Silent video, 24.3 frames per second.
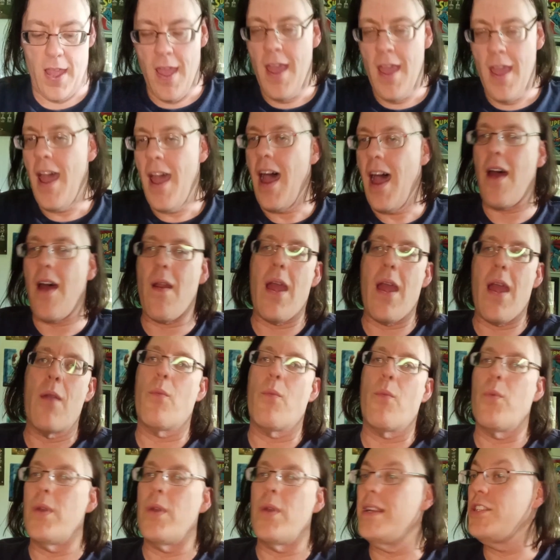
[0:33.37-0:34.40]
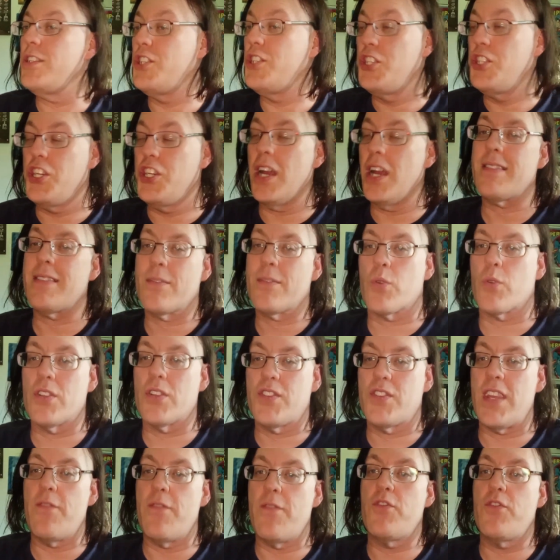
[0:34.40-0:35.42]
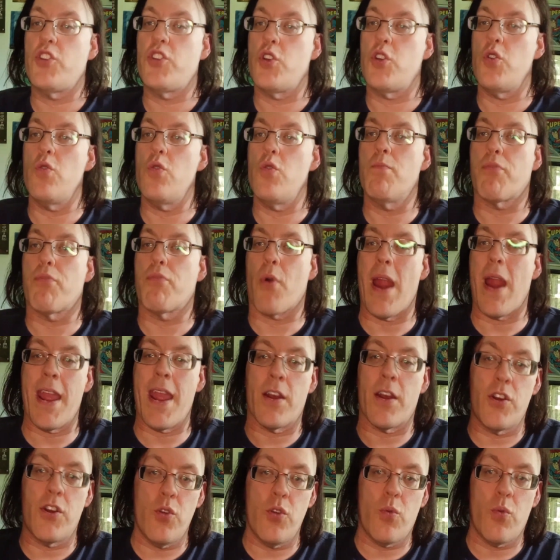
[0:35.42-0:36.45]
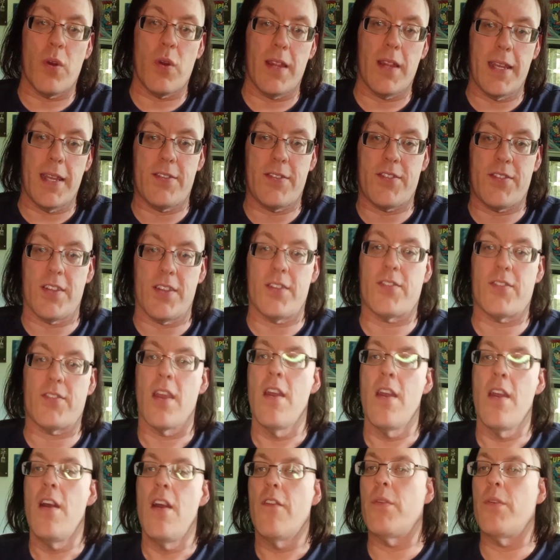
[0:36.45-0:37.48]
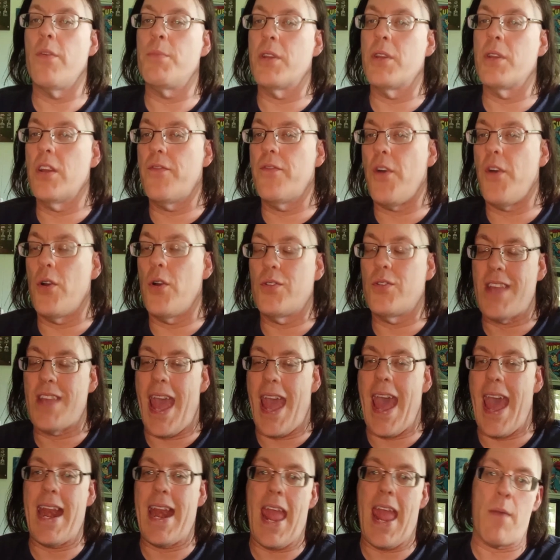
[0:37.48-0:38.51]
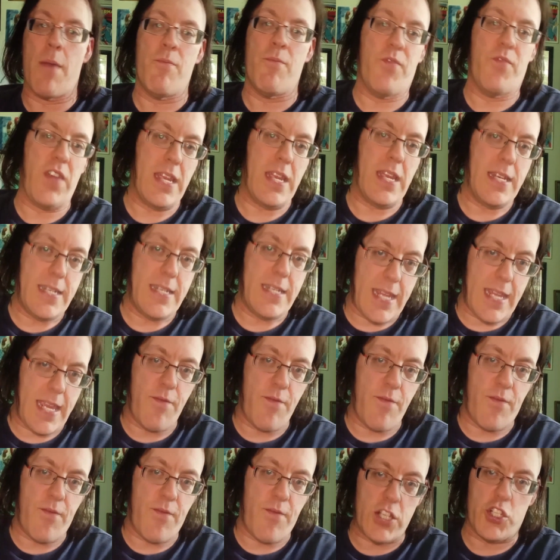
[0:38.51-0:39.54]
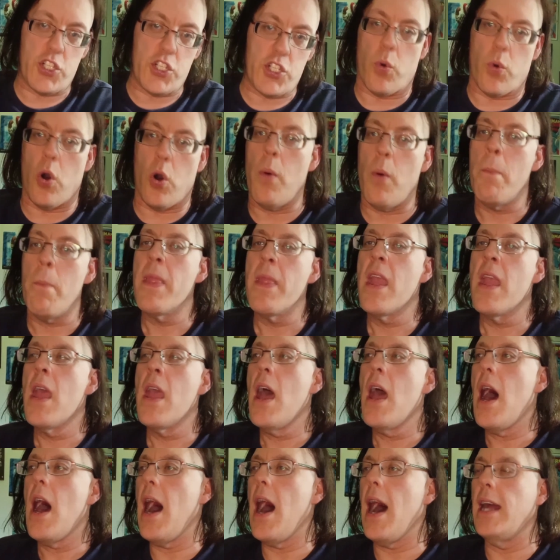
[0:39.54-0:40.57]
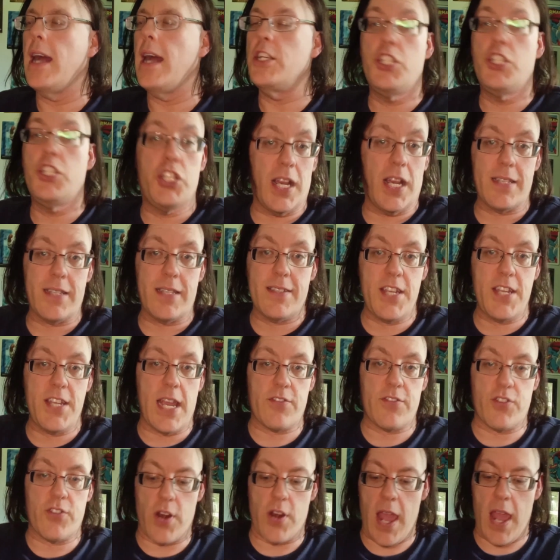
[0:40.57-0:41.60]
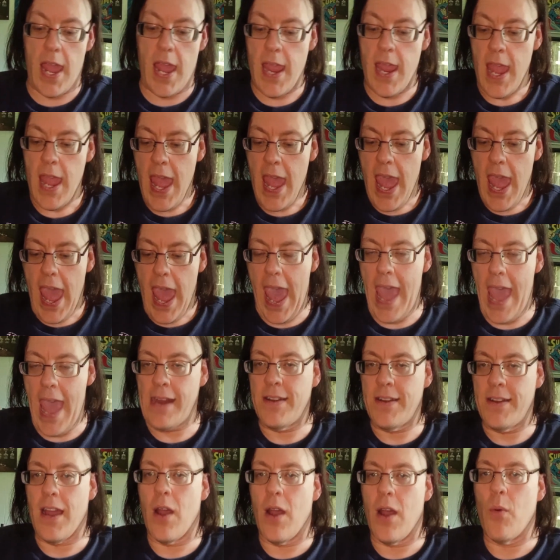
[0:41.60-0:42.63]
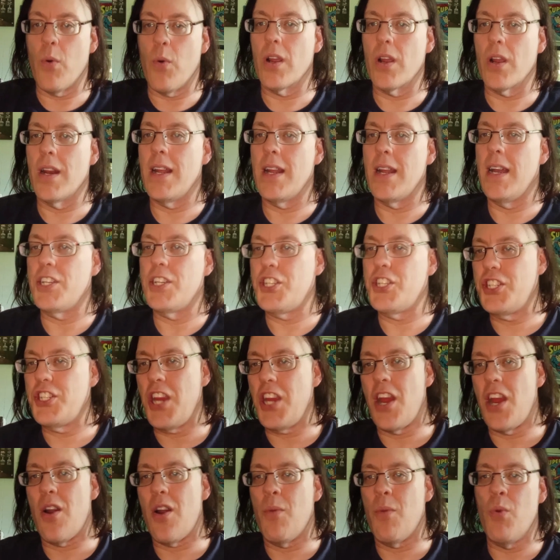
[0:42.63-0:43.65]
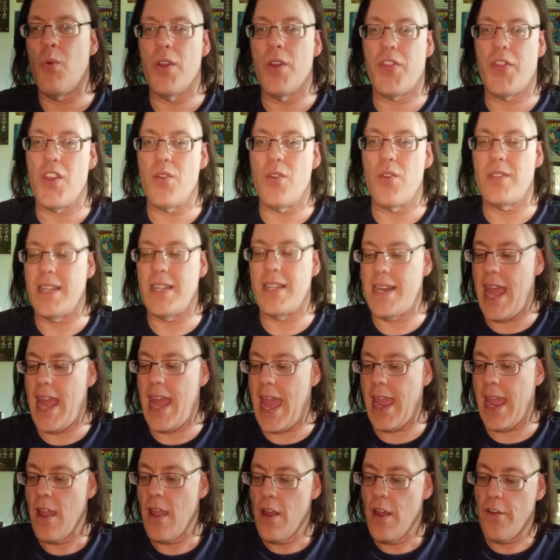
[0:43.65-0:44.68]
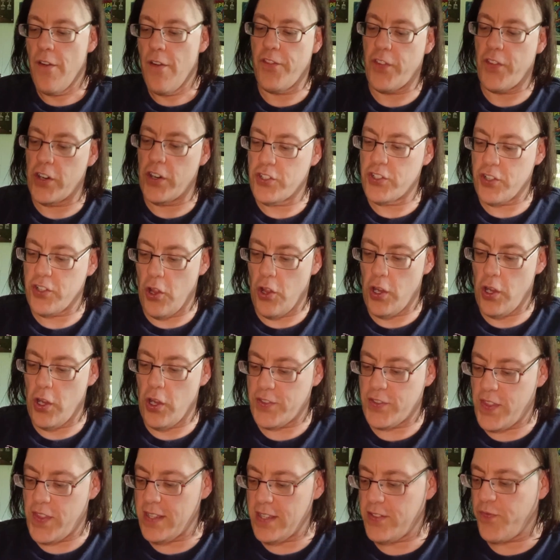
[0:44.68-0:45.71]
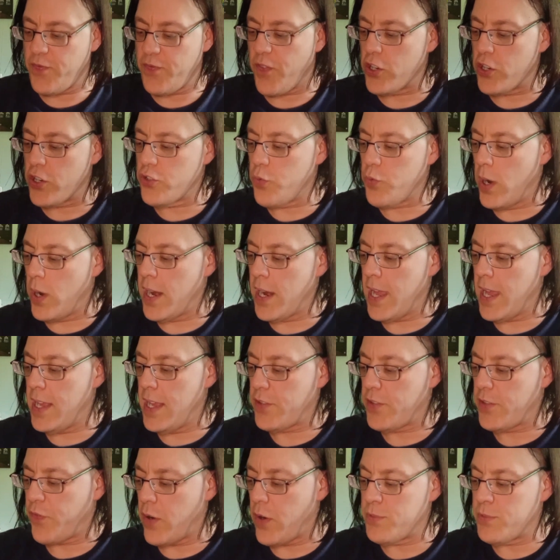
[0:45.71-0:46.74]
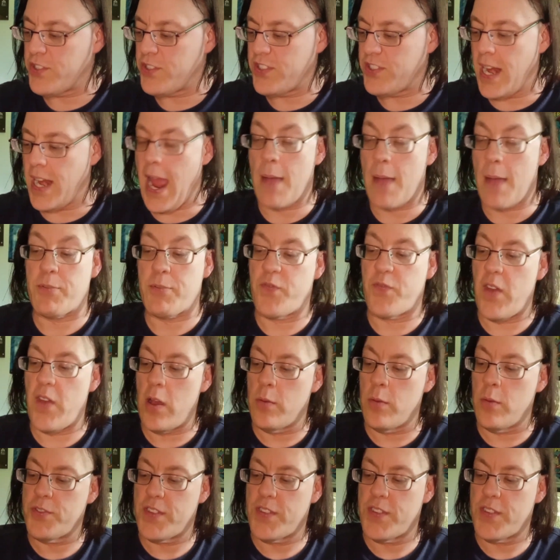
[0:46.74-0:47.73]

All right, we just received two brand new releases from the good folks at MVD Visual. Just yesterday, and we're going to share them with you today. First looks. This first one is from Synapse Films.